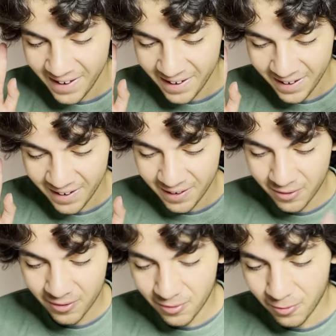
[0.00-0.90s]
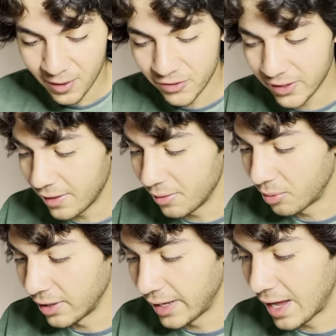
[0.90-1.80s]
uh, once you get the
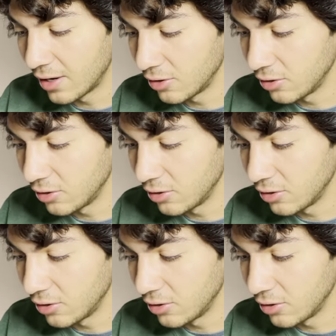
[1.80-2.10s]
product in hand,